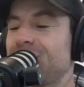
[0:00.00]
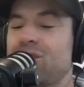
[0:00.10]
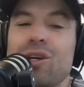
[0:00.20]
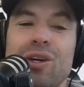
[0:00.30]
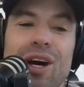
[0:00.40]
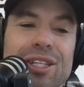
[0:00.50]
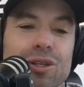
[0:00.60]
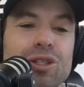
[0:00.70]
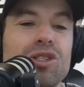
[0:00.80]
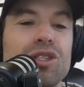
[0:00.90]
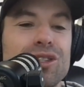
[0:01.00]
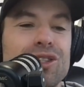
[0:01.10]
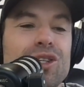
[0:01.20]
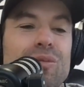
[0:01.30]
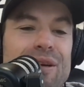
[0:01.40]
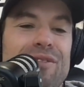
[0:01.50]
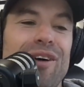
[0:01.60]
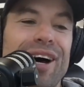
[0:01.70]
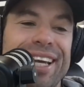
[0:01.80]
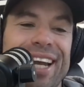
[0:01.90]
Two guys who should be
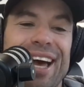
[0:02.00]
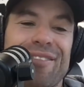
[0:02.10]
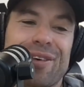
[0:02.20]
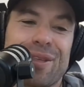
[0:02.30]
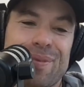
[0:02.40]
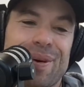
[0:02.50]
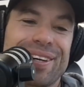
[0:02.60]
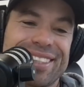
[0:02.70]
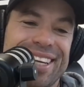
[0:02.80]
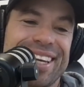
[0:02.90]
fighting it out for the bronze.